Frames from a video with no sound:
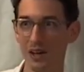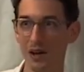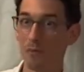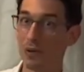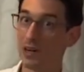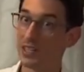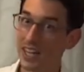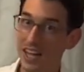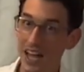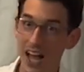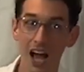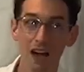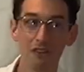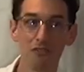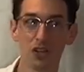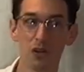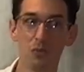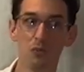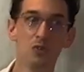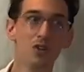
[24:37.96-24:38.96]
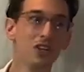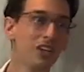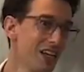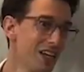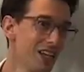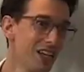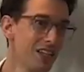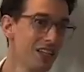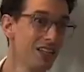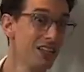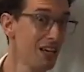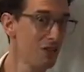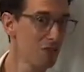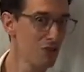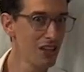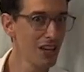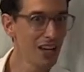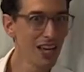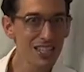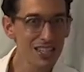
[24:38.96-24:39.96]
but they have communicated it
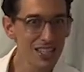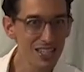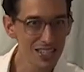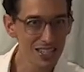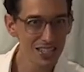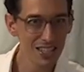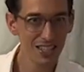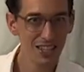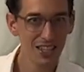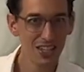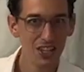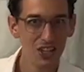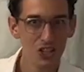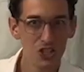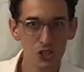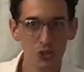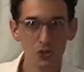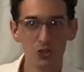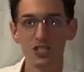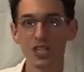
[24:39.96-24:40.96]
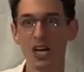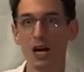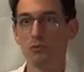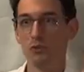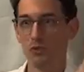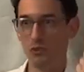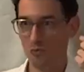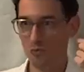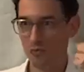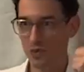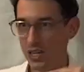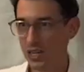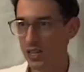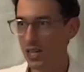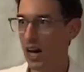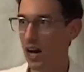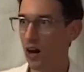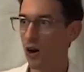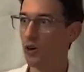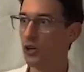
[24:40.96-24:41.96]
nevertheless. So it's up to me
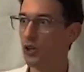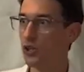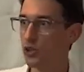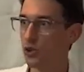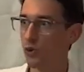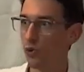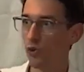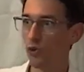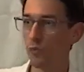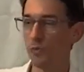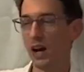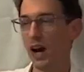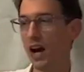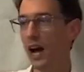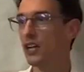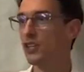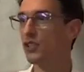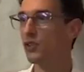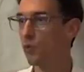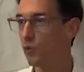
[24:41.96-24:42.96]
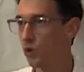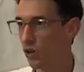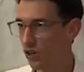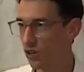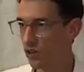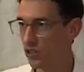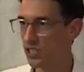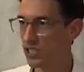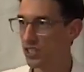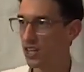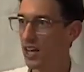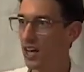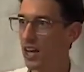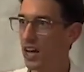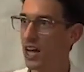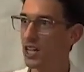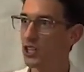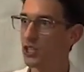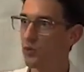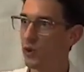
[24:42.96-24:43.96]
now to look behind the words
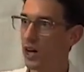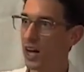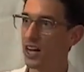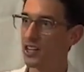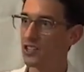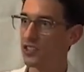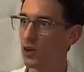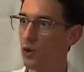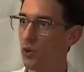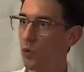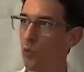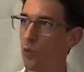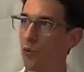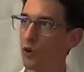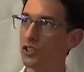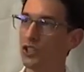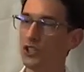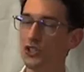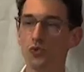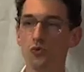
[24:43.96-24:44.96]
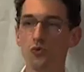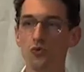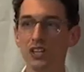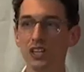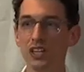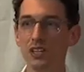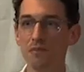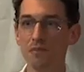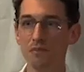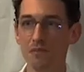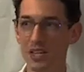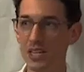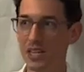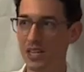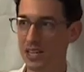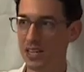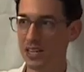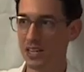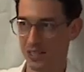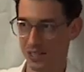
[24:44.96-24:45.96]
and to ask, what did you really
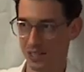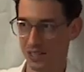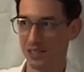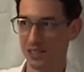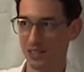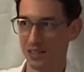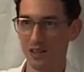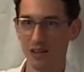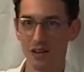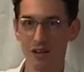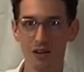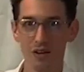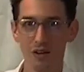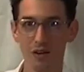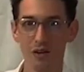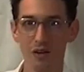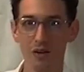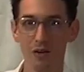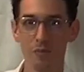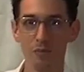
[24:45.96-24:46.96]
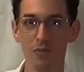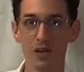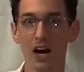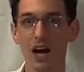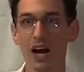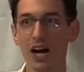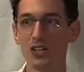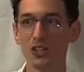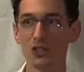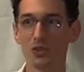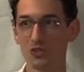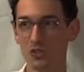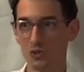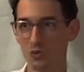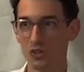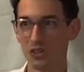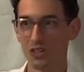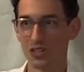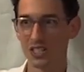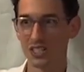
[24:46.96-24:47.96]
mean behind those
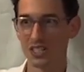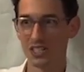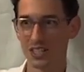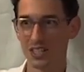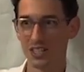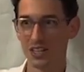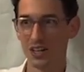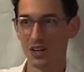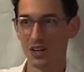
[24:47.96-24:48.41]
words?